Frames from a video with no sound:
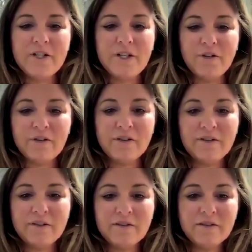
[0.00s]
you
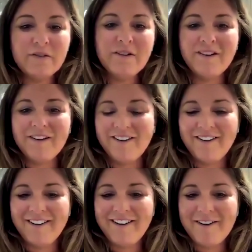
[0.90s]

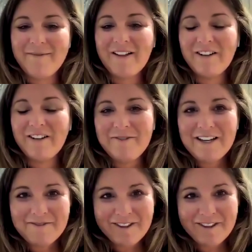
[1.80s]
a little fee for